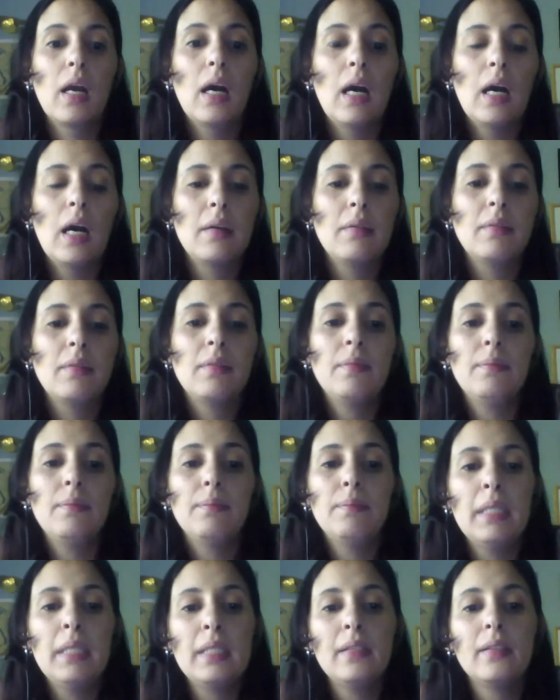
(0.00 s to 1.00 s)
I've
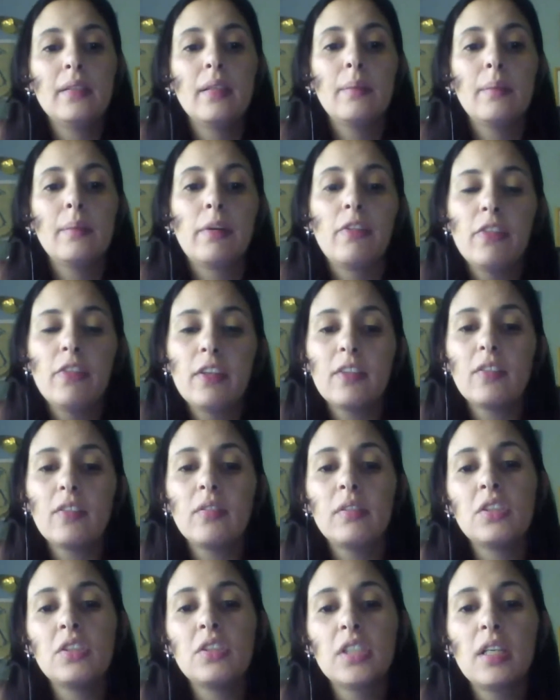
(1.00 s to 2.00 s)
been the
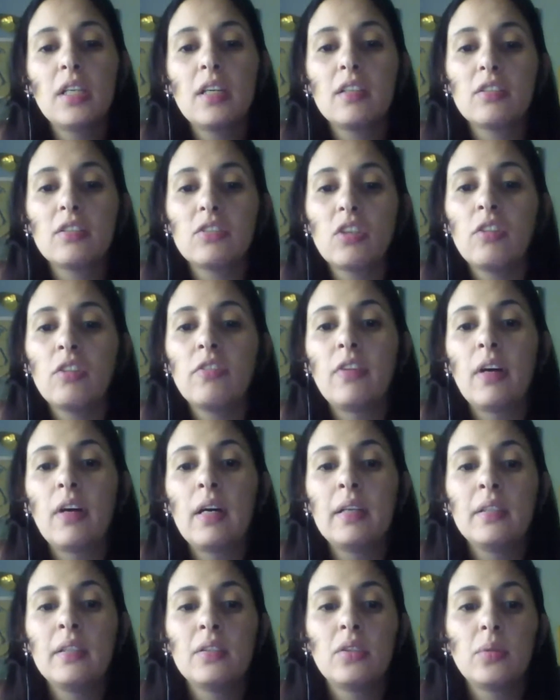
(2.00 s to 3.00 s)
professor in charge of
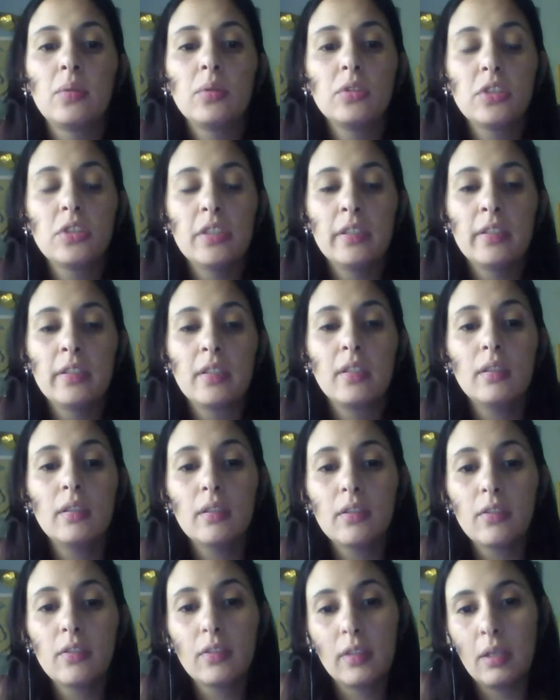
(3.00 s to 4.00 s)
an introductory
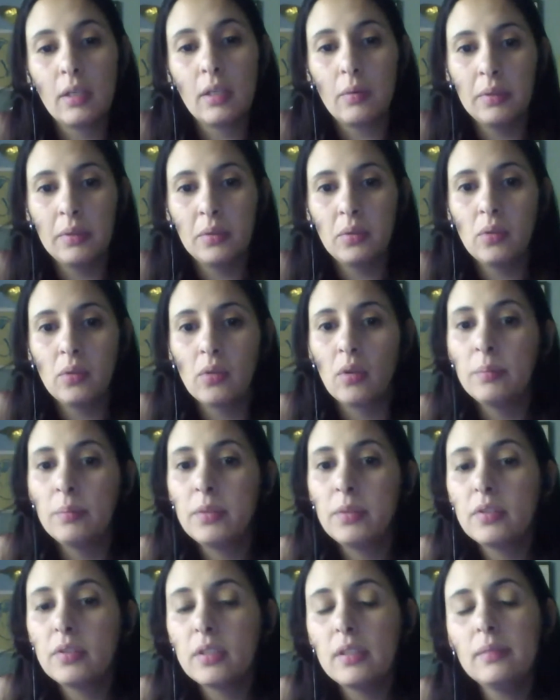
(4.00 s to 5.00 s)
course in quantum
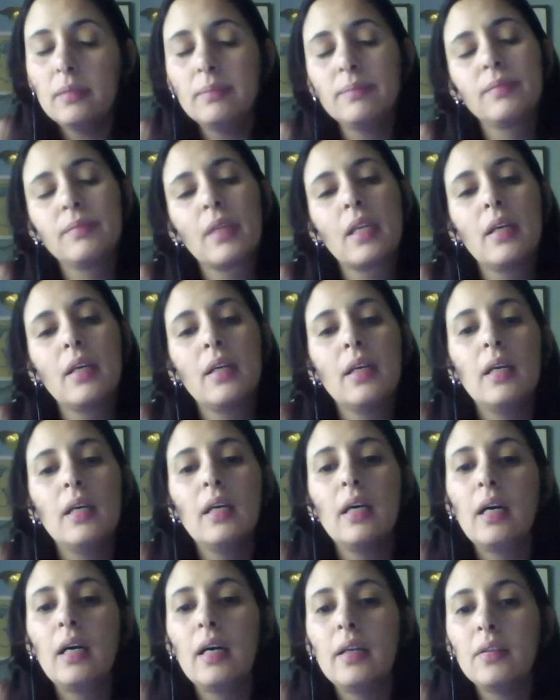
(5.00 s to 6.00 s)
computing,
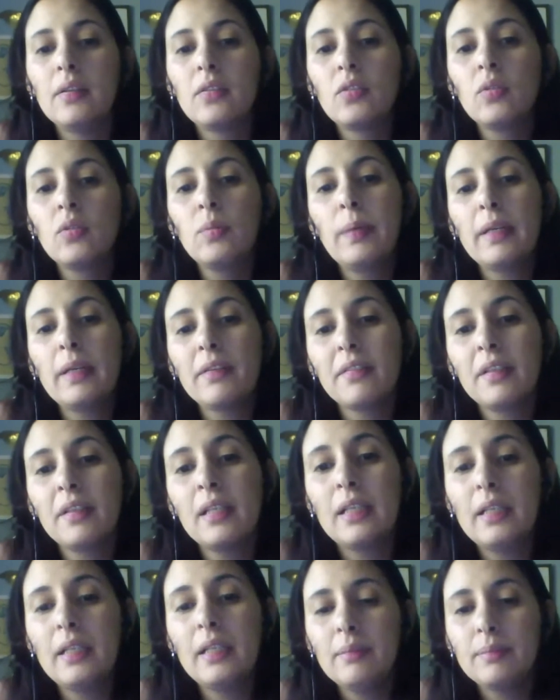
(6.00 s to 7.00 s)
and
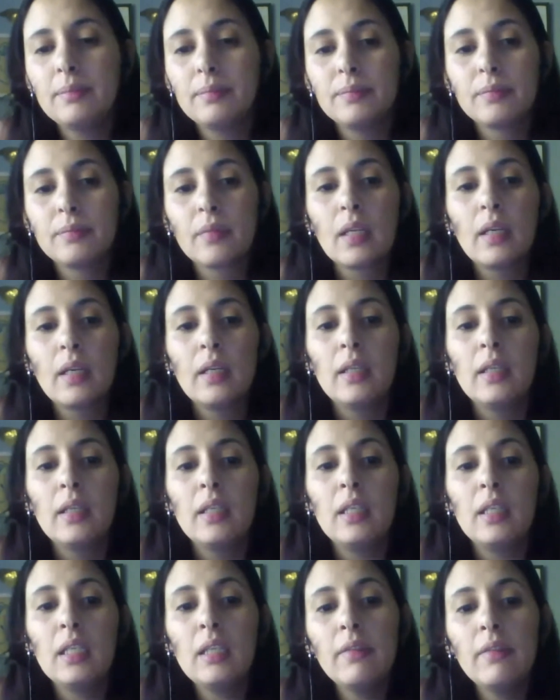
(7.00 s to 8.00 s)
surprisingly,
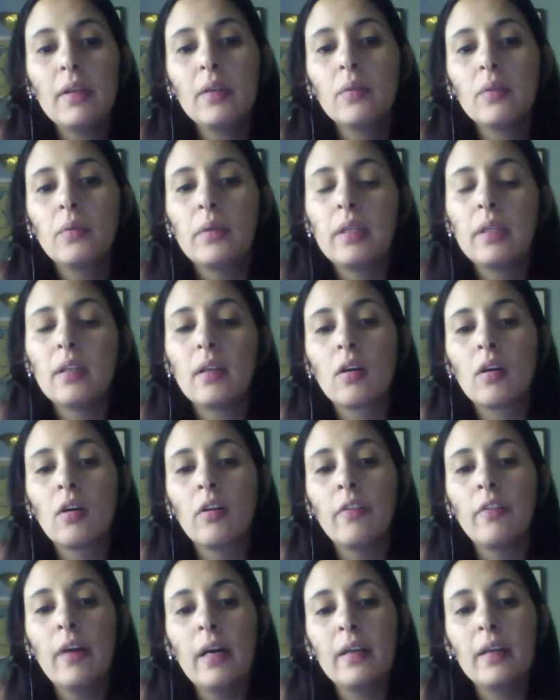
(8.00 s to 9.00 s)
even with
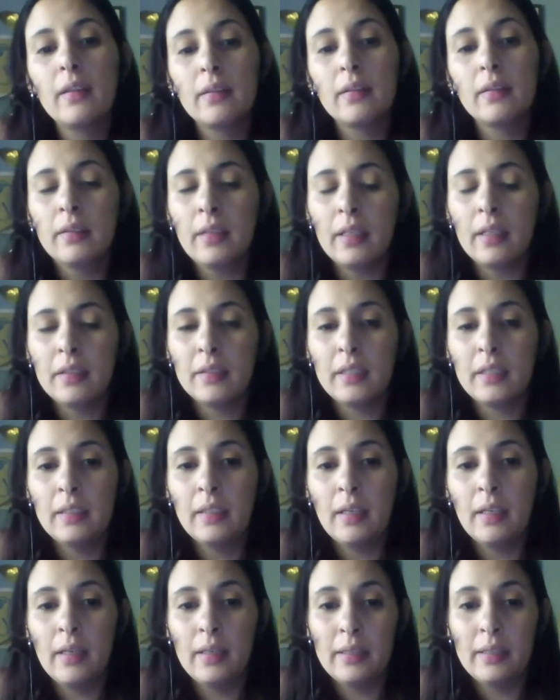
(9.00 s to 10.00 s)

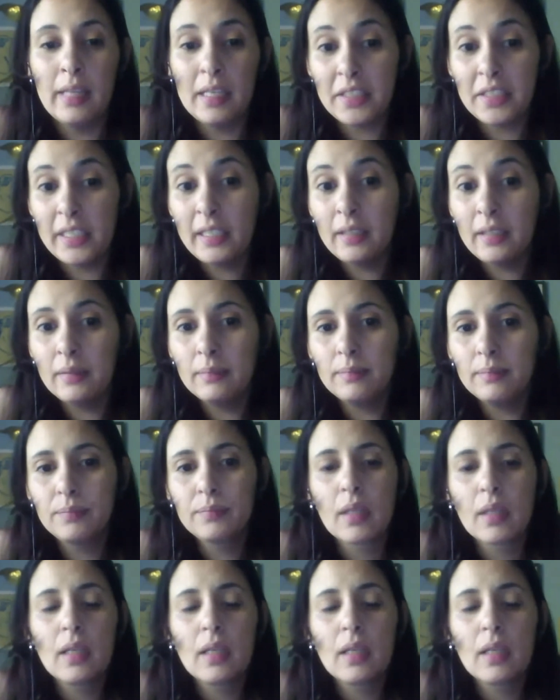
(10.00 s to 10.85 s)
COVID-19,